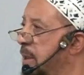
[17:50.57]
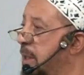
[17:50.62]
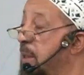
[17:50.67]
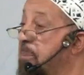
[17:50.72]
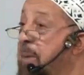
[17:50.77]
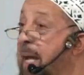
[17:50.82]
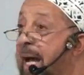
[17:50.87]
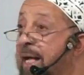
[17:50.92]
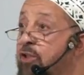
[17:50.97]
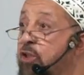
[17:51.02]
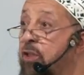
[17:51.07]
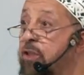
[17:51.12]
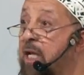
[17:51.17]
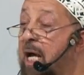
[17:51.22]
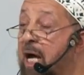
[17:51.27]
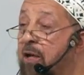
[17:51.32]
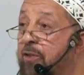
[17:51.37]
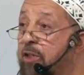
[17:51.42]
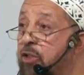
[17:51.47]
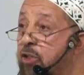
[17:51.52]
Imagine
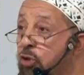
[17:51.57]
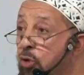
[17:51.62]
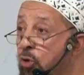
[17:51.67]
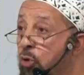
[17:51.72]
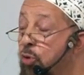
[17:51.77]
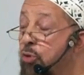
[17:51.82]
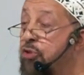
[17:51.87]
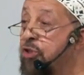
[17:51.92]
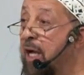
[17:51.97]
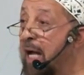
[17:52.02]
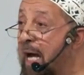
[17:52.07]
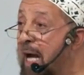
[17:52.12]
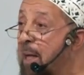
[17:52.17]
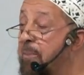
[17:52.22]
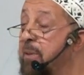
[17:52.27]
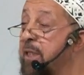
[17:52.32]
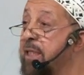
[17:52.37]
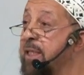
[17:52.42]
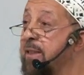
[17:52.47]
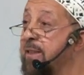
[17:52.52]
now the huge
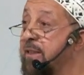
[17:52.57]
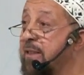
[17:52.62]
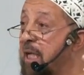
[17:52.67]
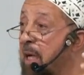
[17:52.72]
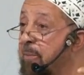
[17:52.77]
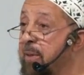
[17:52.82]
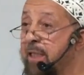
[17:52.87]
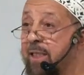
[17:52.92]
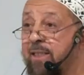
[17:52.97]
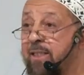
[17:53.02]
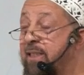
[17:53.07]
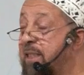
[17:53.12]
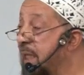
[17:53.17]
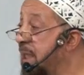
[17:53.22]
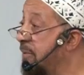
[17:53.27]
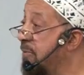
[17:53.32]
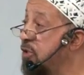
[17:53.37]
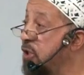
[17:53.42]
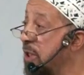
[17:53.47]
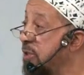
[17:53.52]
army is coming. Instead
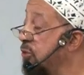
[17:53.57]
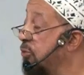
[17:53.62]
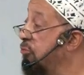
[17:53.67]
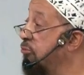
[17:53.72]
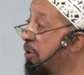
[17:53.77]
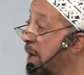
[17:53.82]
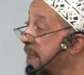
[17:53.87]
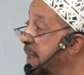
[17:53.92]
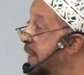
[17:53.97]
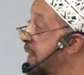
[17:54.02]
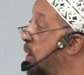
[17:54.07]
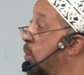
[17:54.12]
of just running